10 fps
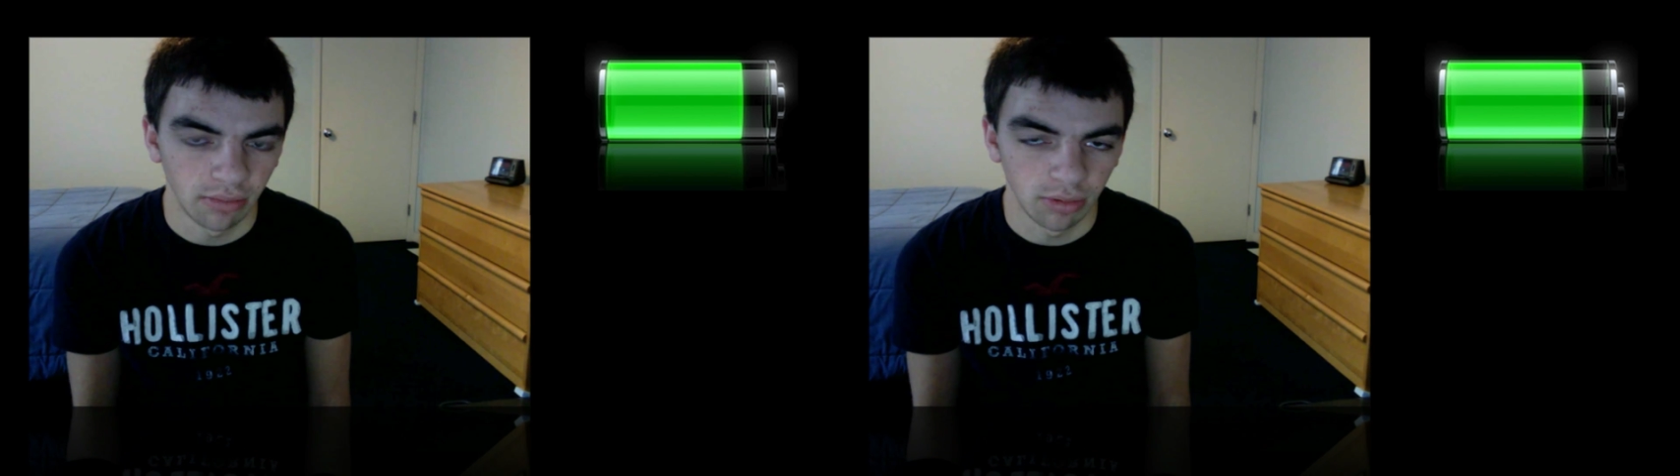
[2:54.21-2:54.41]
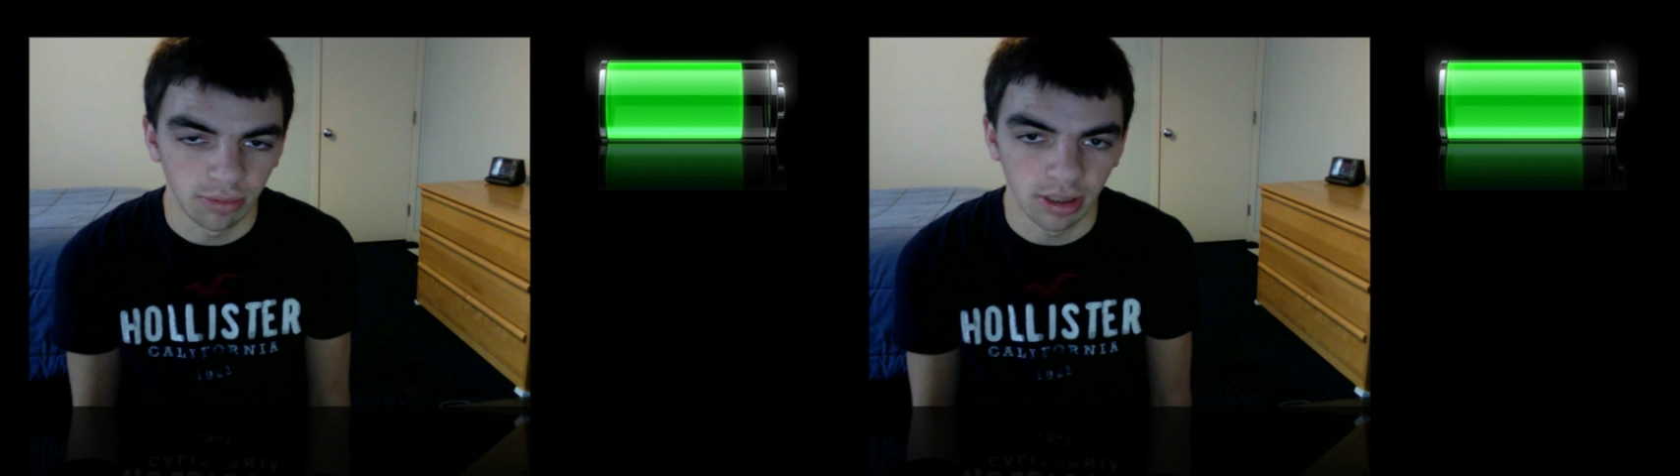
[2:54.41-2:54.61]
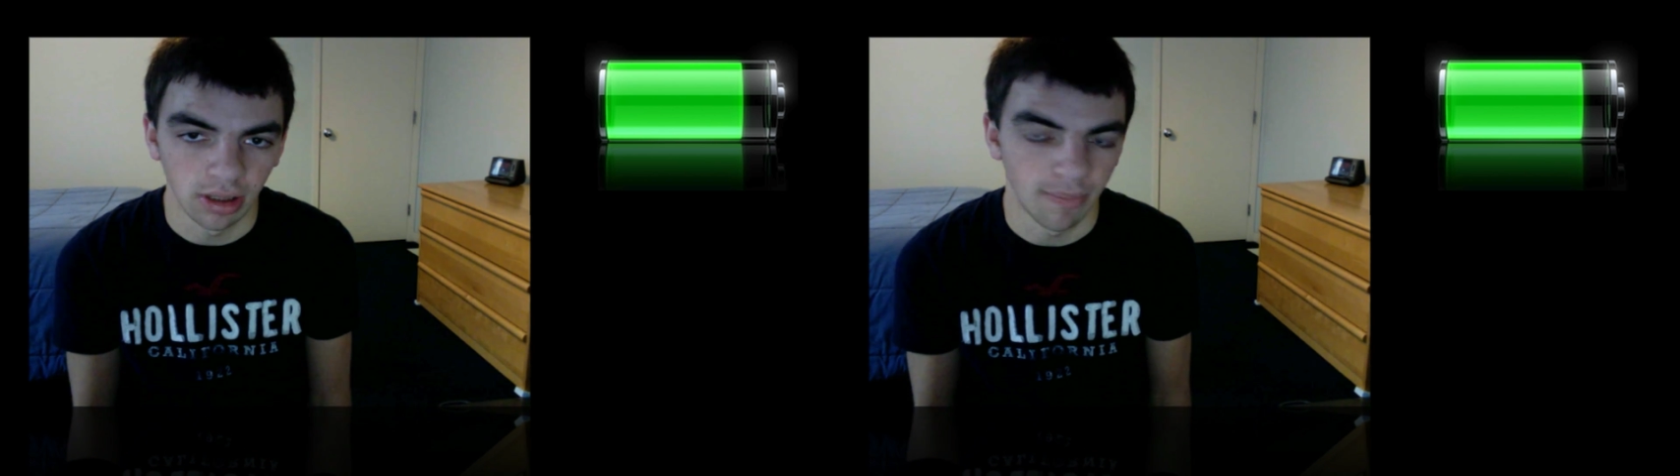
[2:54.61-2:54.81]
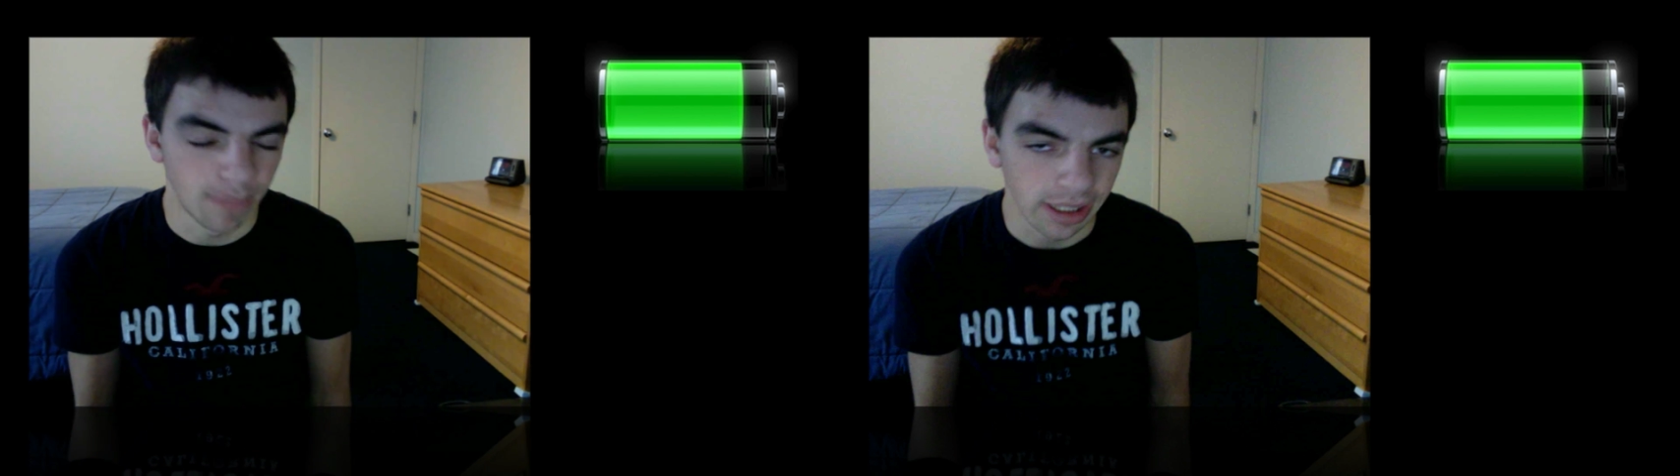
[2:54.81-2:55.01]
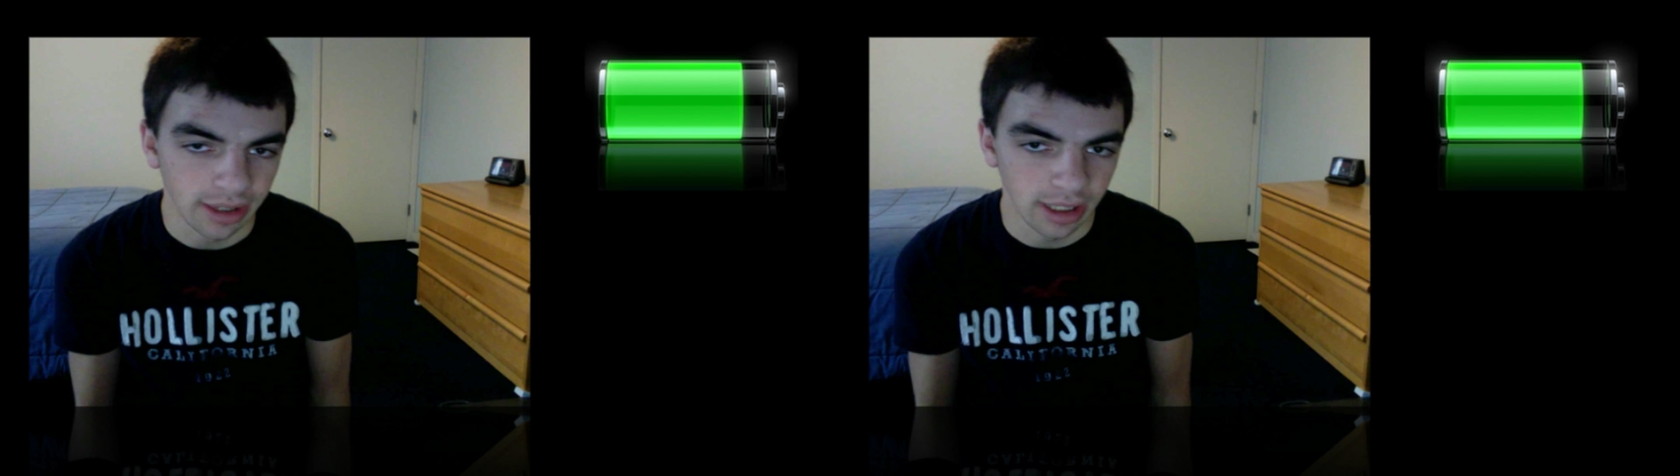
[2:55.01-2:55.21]
would be a
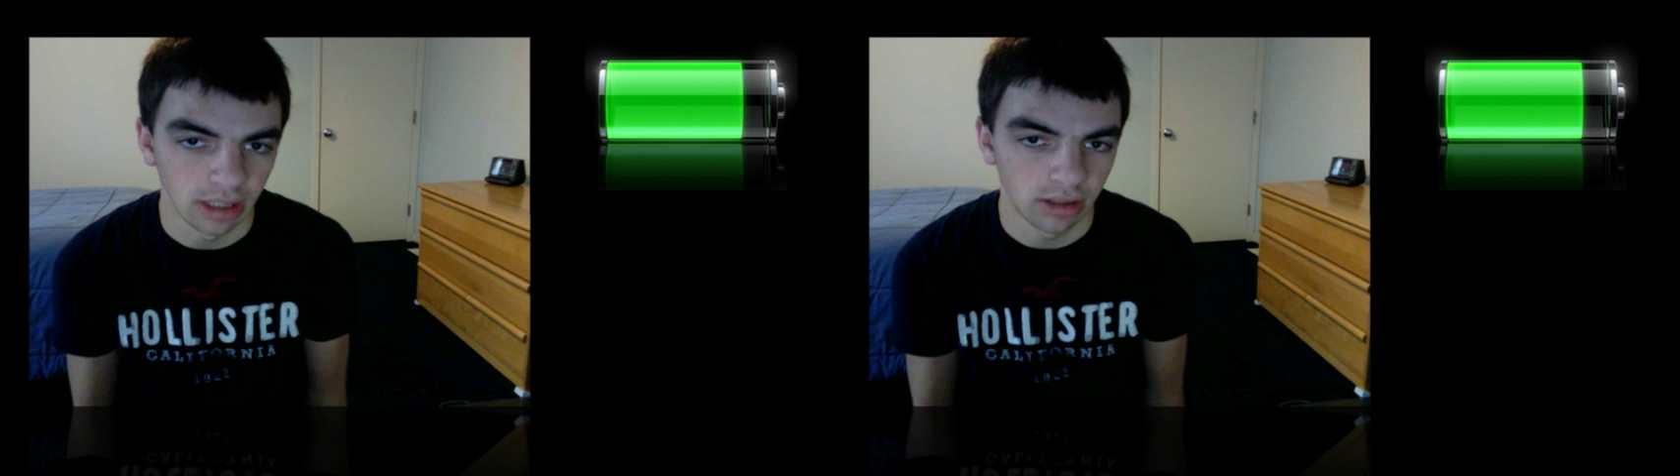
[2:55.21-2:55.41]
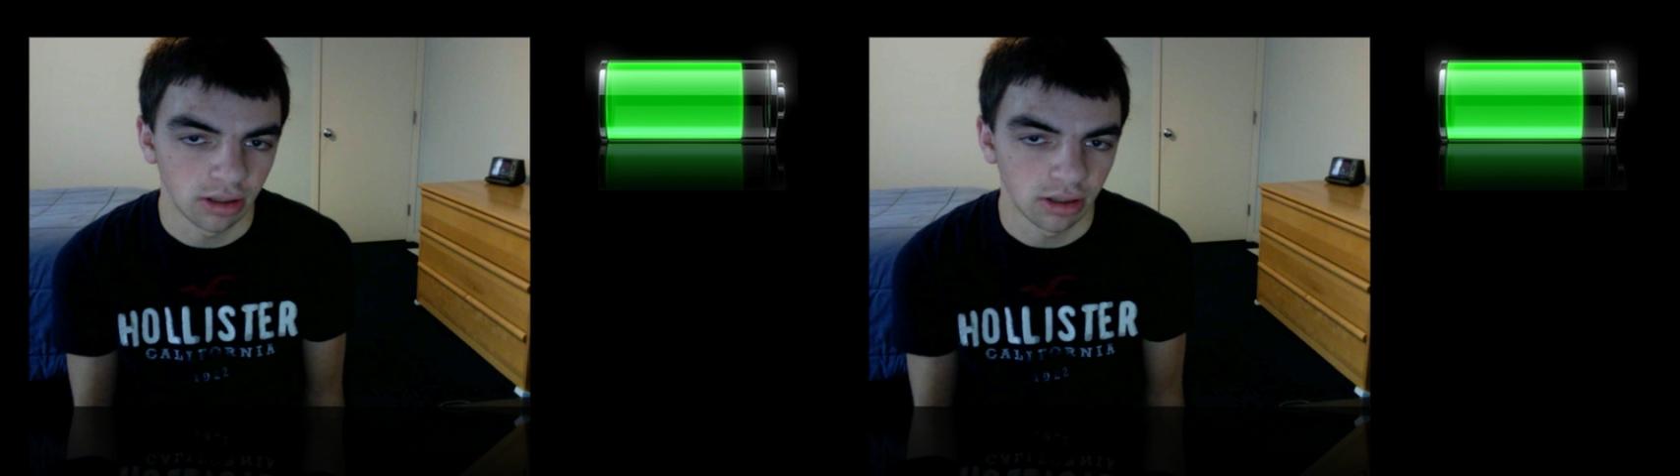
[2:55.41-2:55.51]
big thing